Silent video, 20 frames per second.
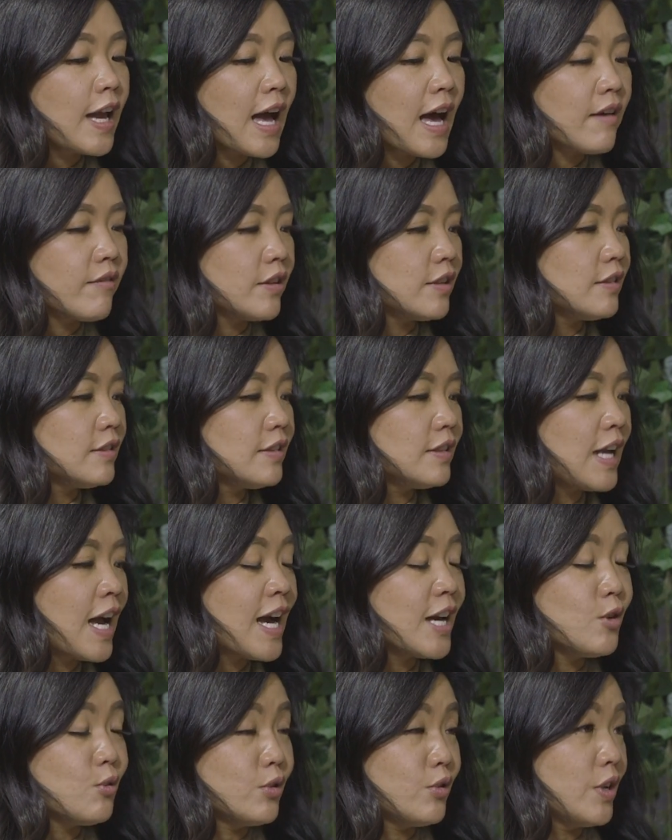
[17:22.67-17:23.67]
I haven't
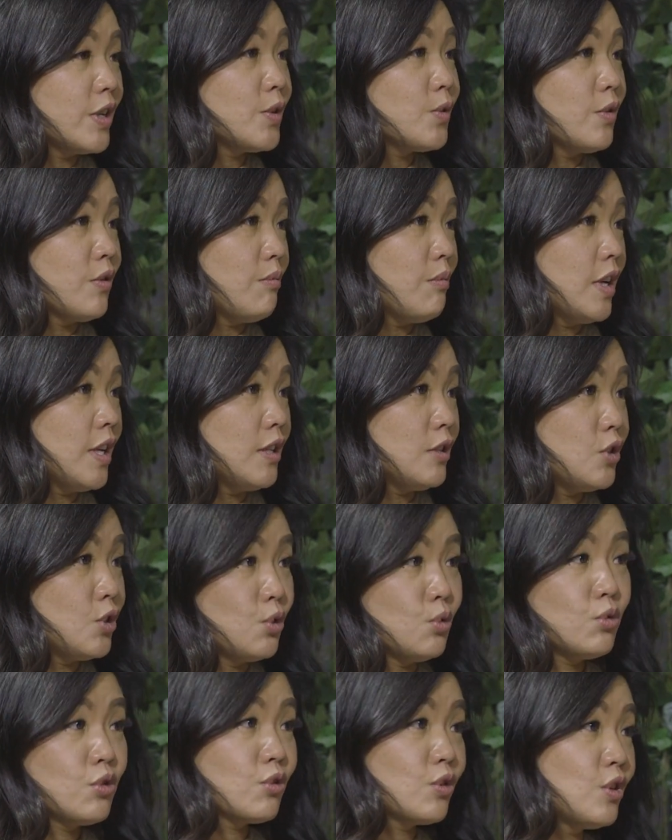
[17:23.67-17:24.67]
had to address with my
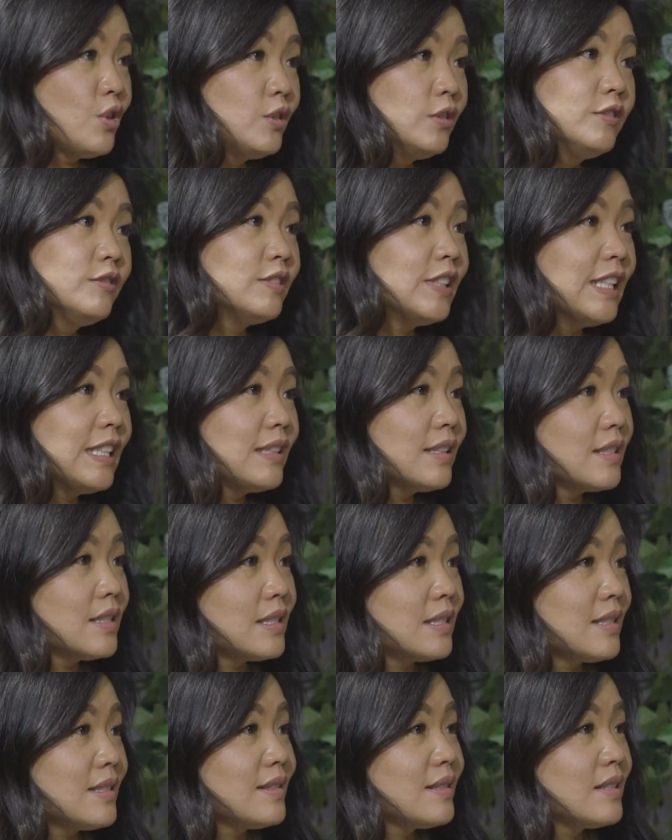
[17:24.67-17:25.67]
2-year-old, right?
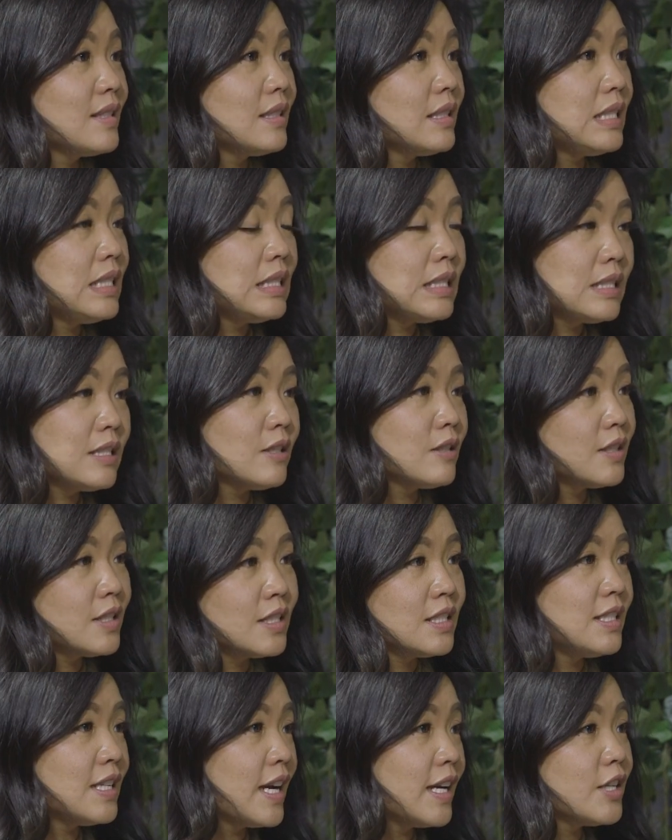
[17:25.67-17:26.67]
Because he's
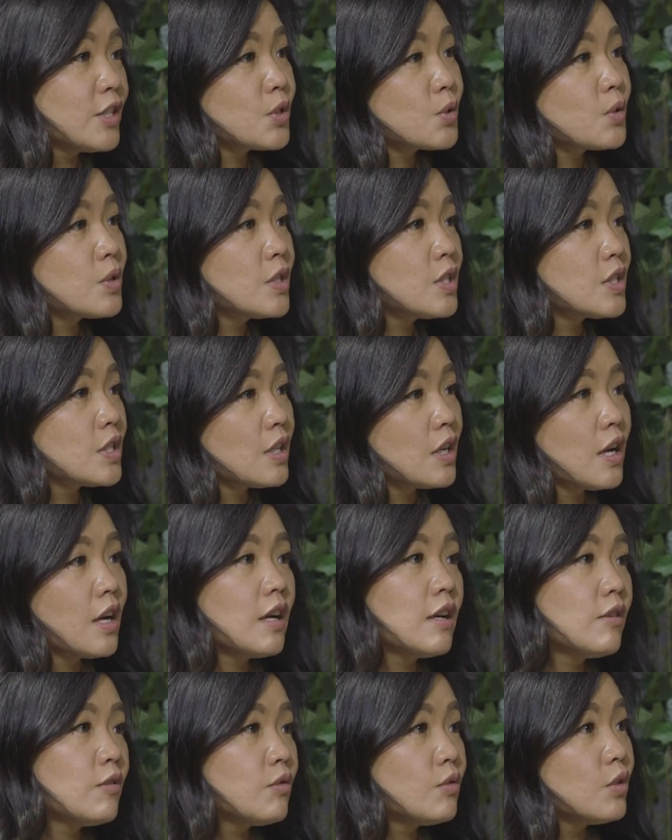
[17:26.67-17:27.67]
still into dinosaurs and
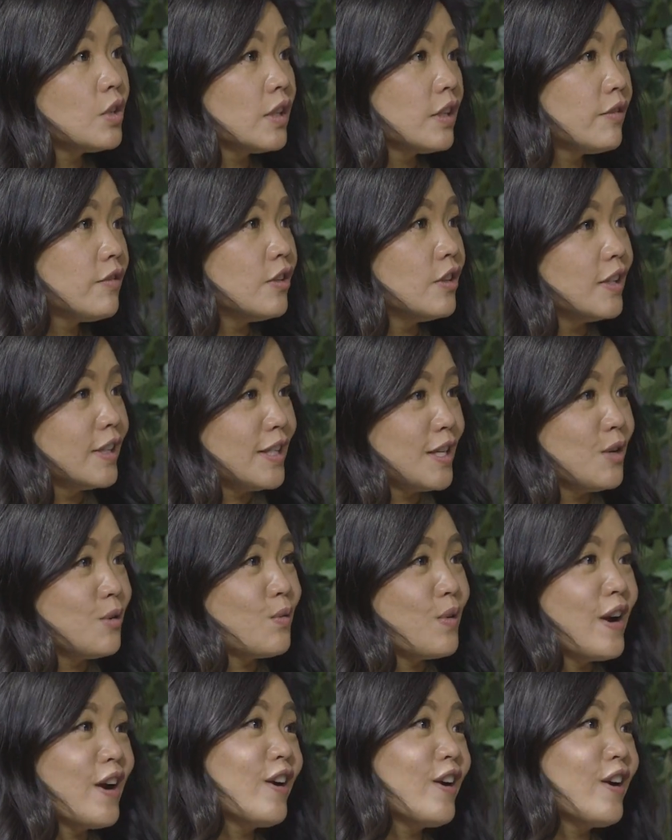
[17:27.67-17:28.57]
not really fully